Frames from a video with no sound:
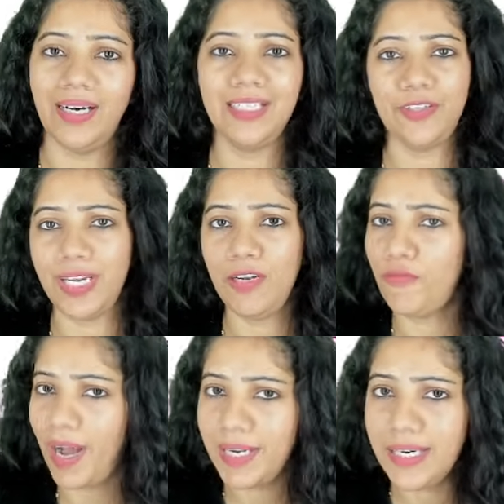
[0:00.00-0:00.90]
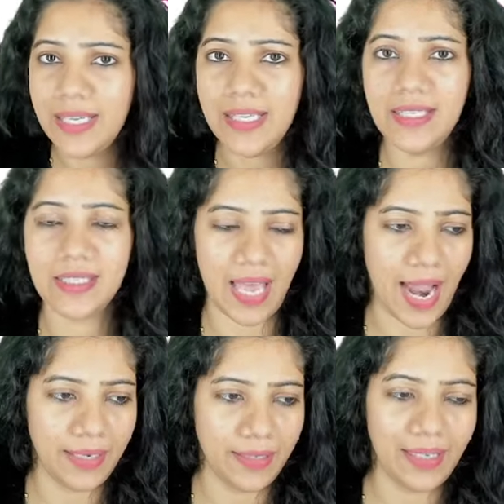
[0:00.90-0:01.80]
green finance
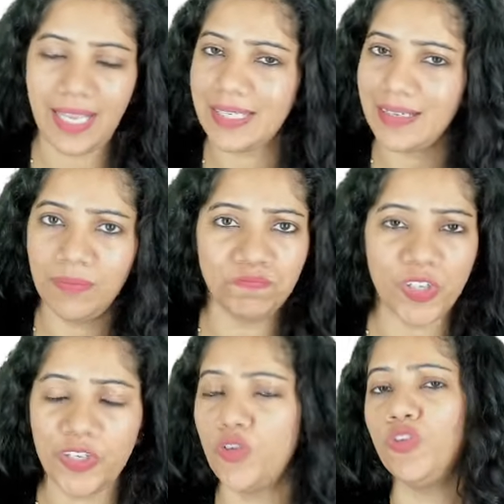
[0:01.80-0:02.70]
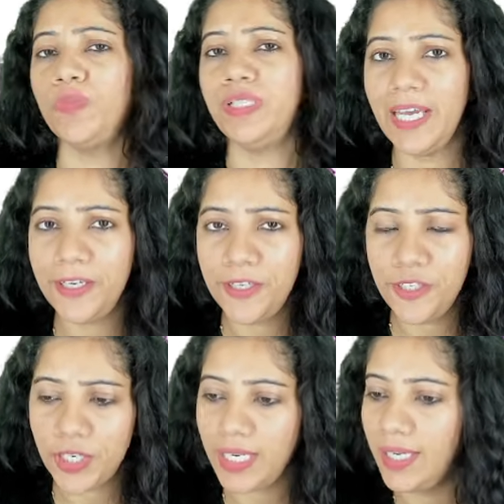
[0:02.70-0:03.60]
and like renewable
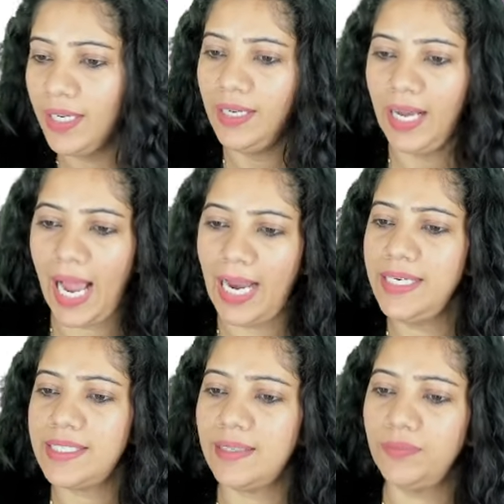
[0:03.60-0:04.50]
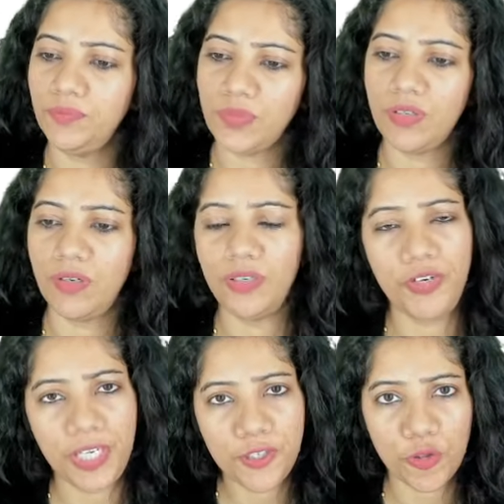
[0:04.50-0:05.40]
energy and some
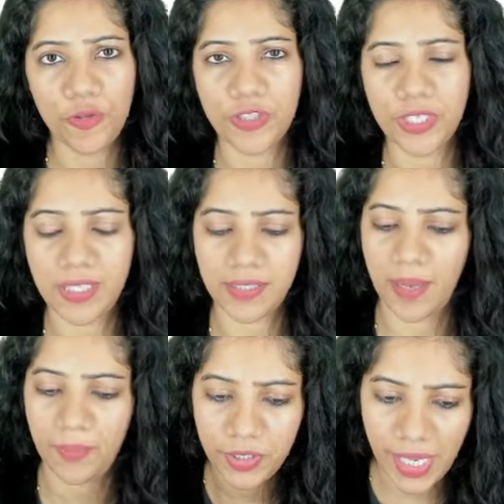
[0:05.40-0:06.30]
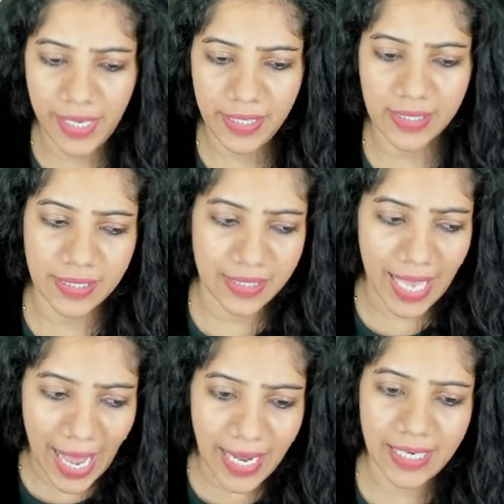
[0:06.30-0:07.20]
resources, some things
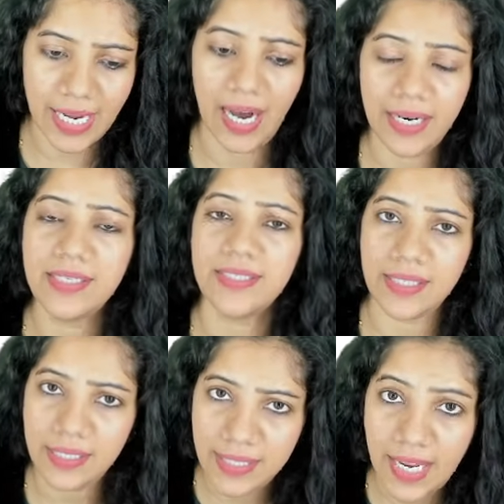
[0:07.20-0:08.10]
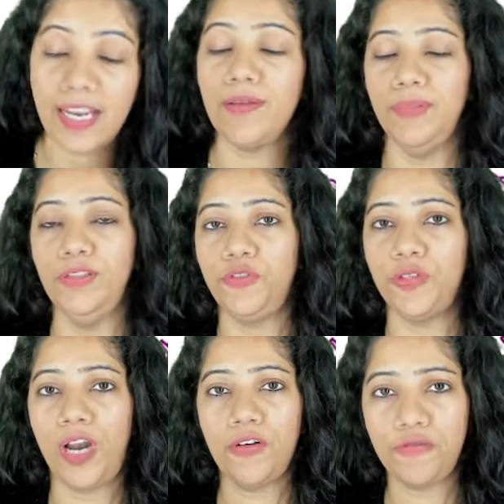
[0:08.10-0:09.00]
that are sustainable for
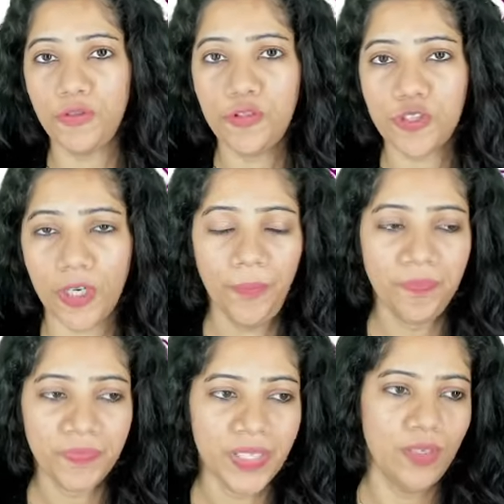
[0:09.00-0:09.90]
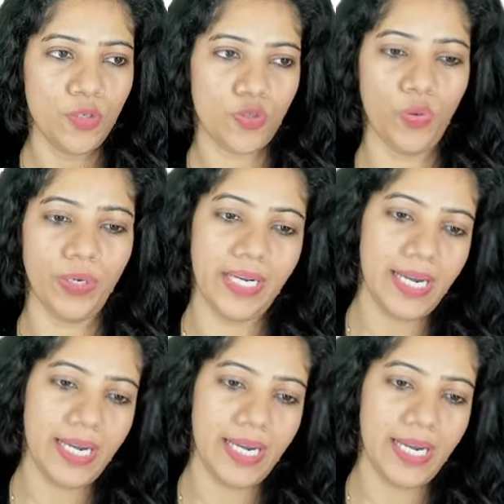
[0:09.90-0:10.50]
our future. So